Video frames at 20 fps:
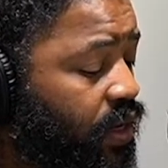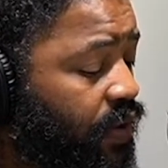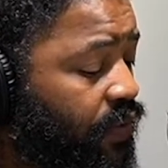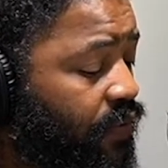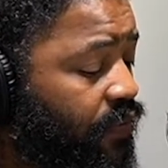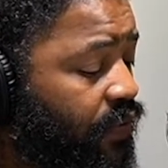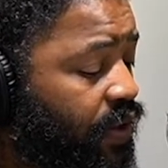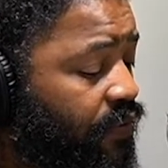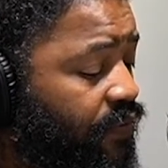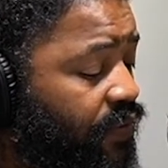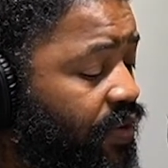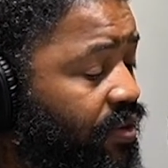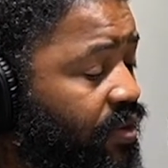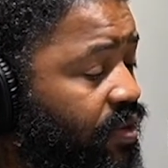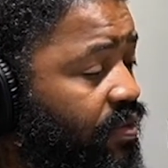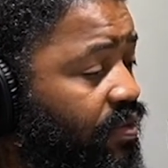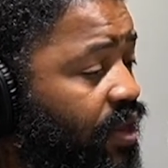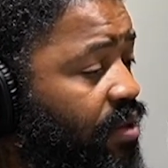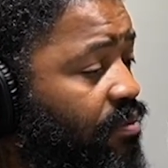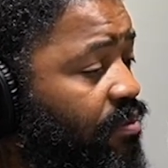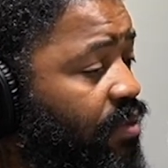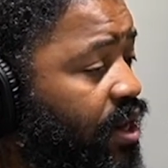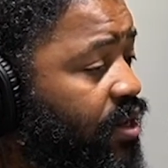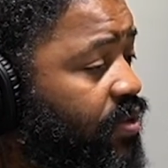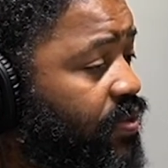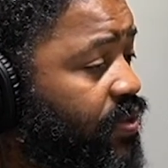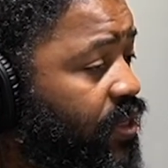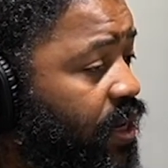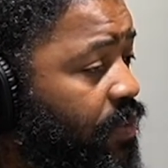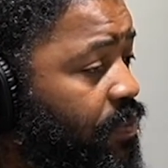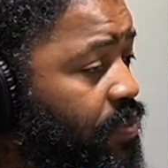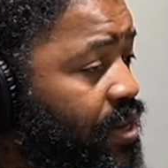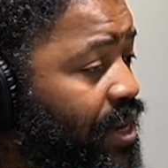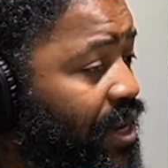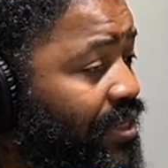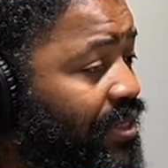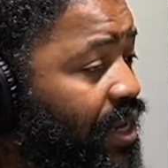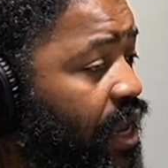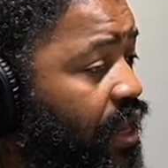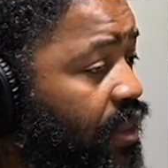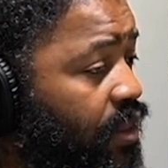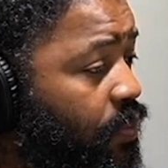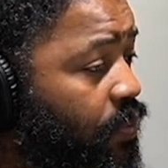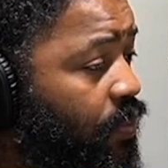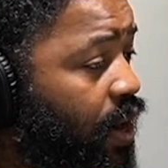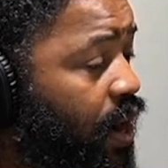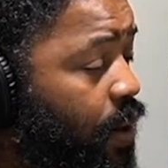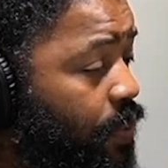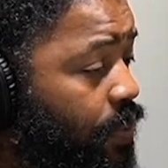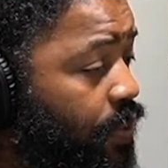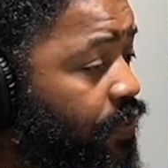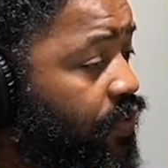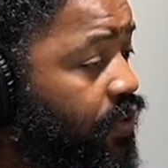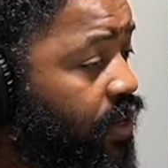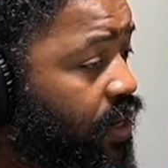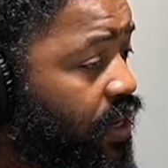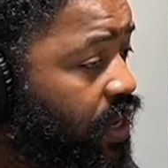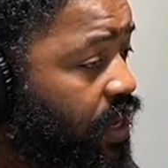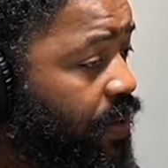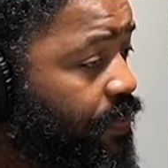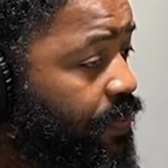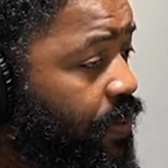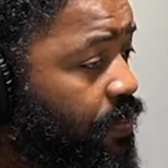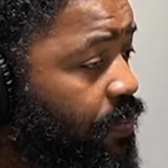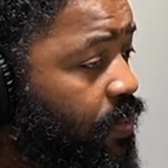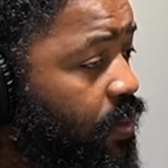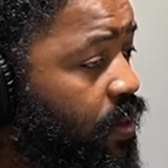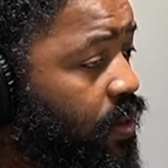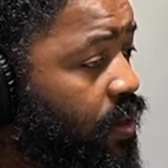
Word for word: if, if it's the same management company that's at the property, if you're going to keep them,